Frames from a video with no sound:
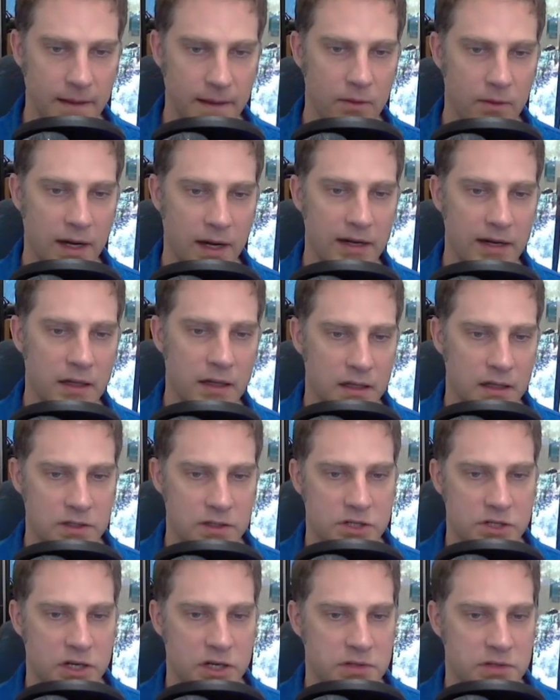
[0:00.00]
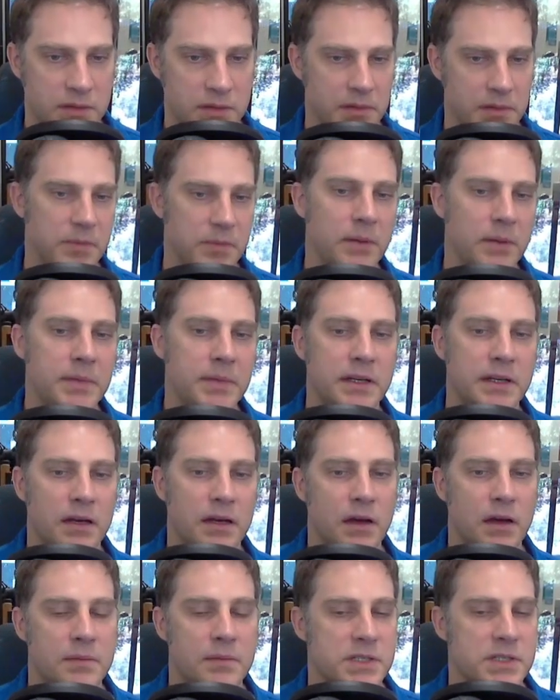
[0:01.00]
Right,
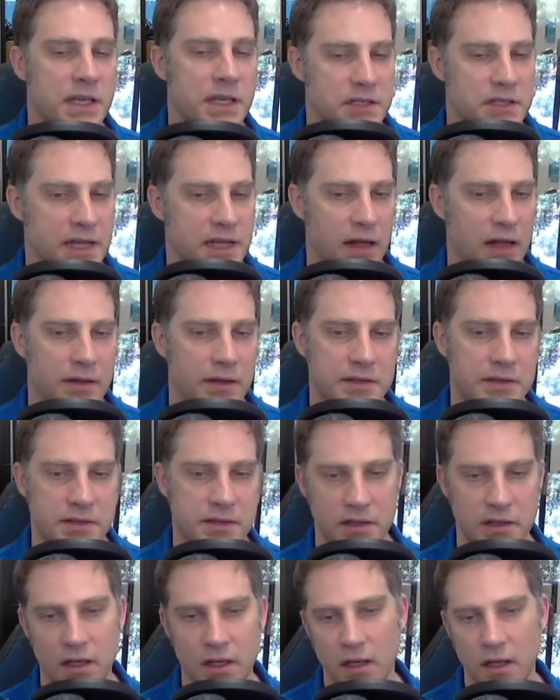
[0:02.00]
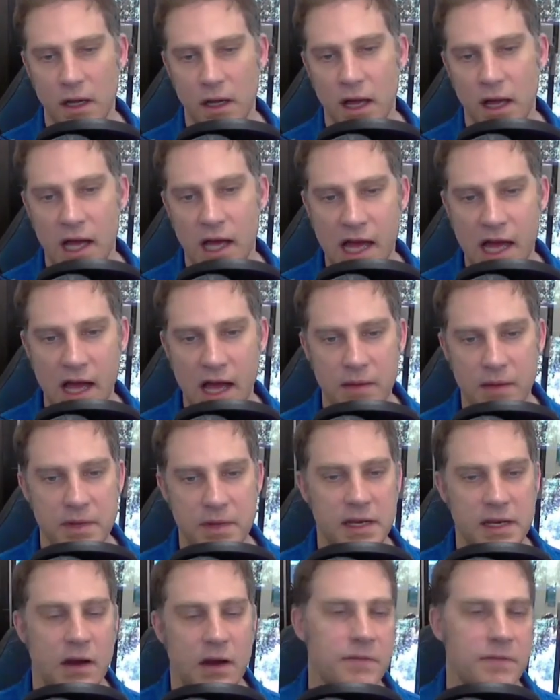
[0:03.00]
joezimmermanplumbing.com/Dallas.
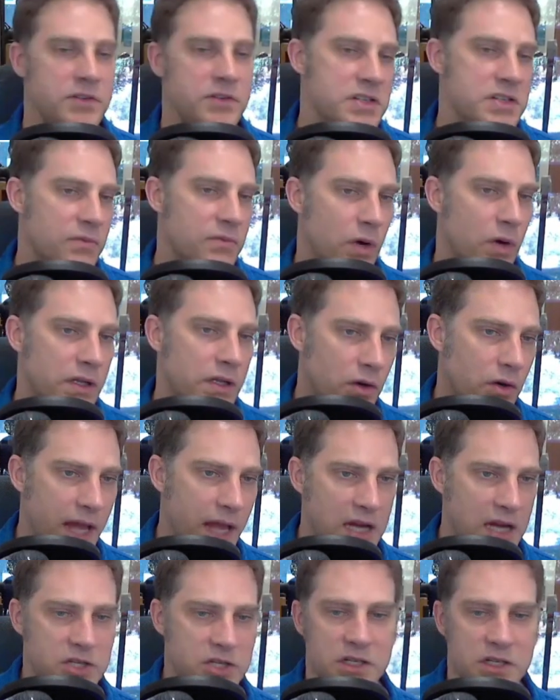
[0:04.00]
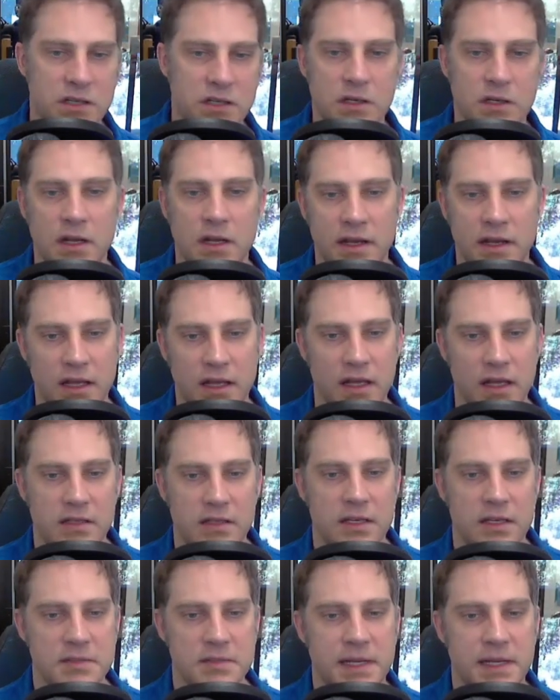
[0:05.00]
If you just have one location, it
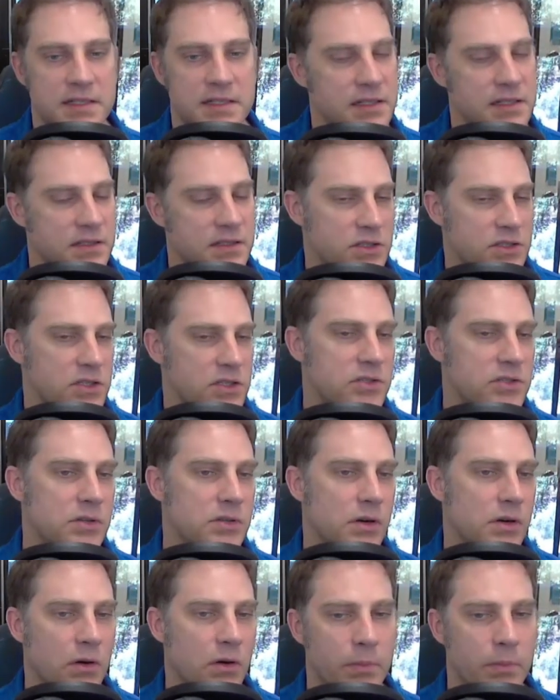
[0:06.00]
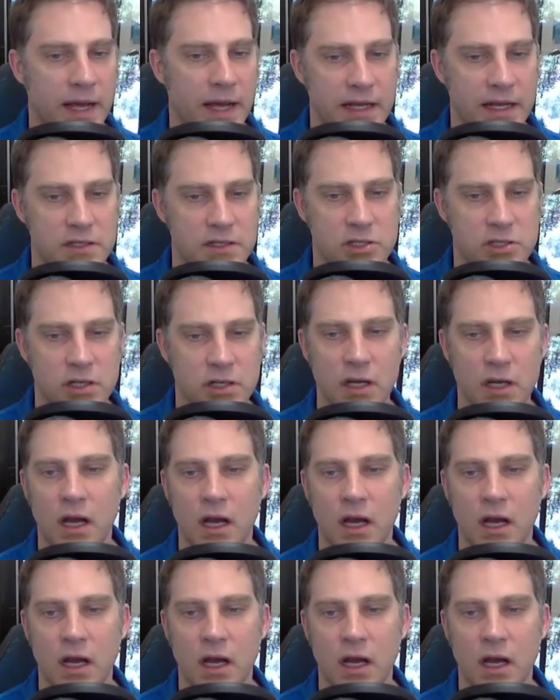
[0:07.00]
does make sense to just do your homepage.